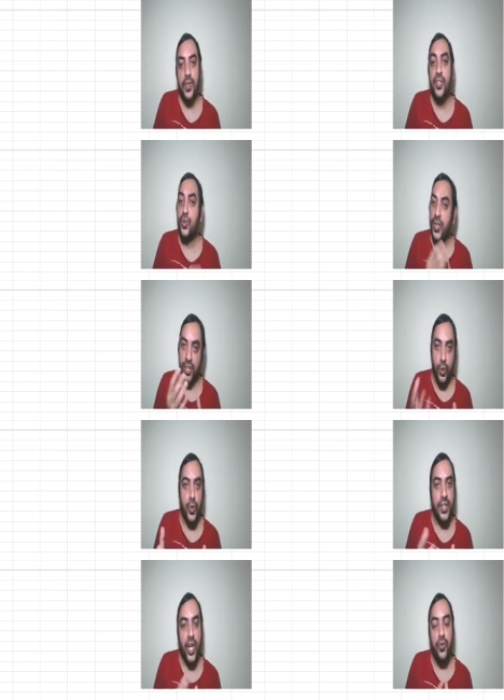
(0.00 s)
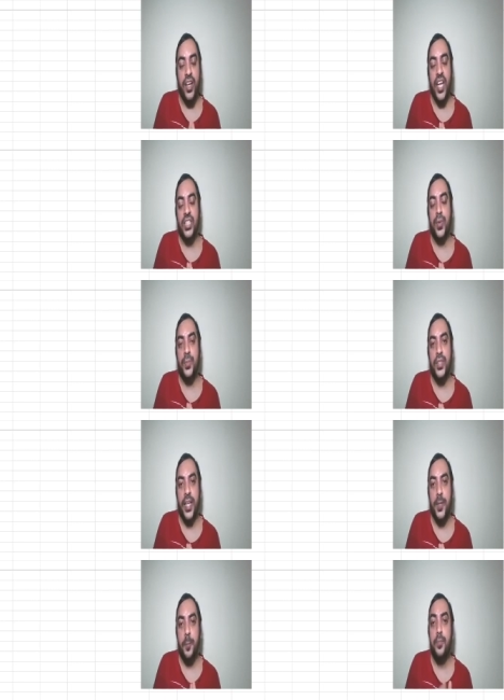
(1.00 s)
So you can go to the Yahoo Finance
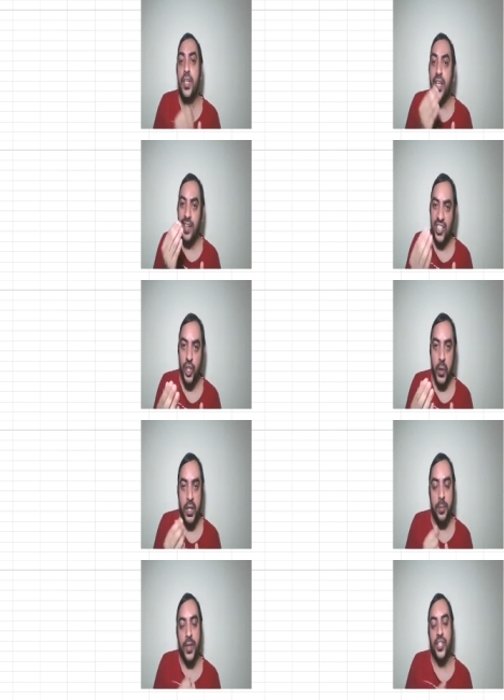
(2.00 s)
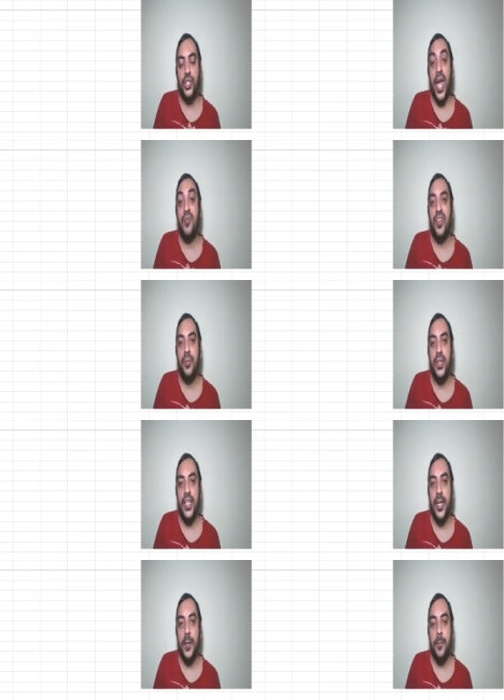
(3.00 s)
website. Historical price tab will be
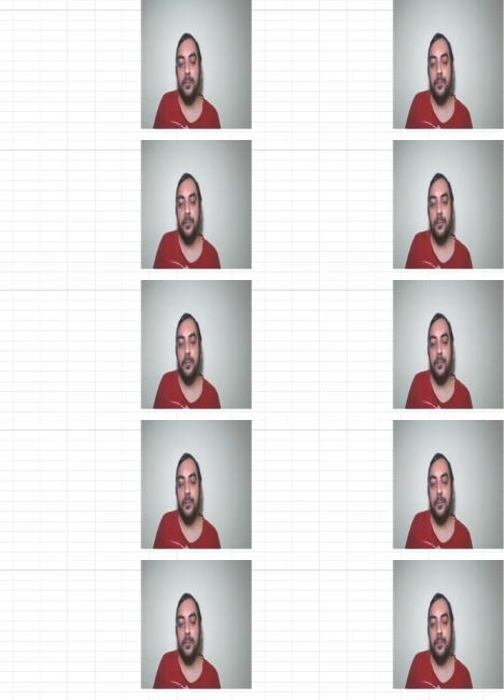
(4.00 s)
there.